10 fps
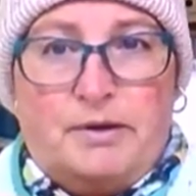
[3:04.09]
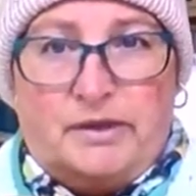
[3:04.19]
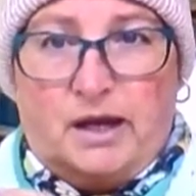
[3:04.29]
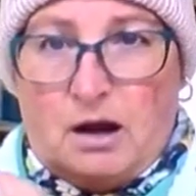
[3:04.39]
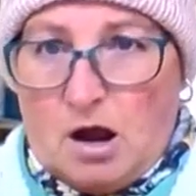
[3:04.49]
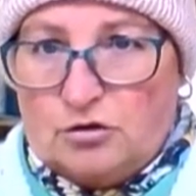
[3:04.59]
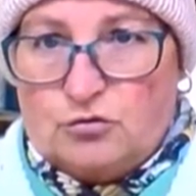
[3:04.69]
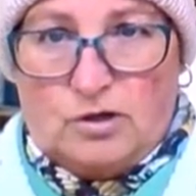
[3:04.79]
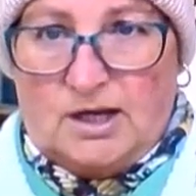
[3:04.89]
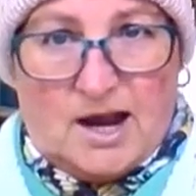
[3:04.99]
but they
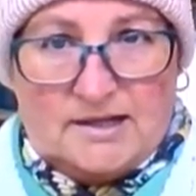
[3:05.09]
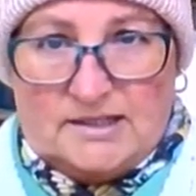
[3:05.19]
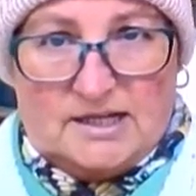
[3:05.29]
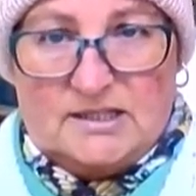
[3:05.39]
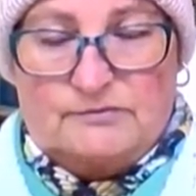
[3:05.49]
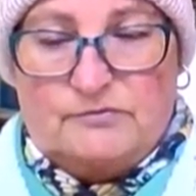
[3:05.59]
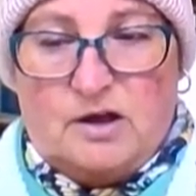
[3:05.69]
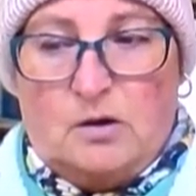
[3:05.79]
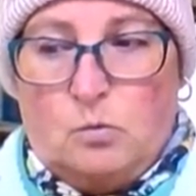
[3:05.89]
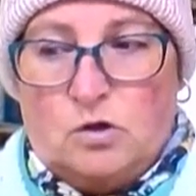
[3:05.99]
can't really
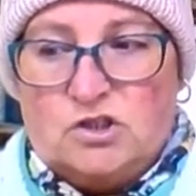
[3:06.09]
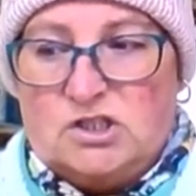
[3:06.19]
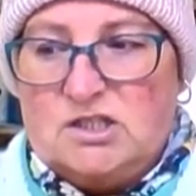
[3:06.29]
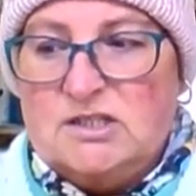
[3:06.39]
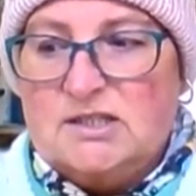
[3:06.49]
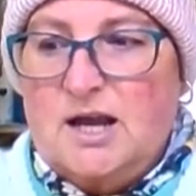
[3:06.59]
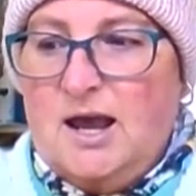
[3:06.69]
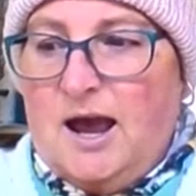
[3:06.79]
identify what it is,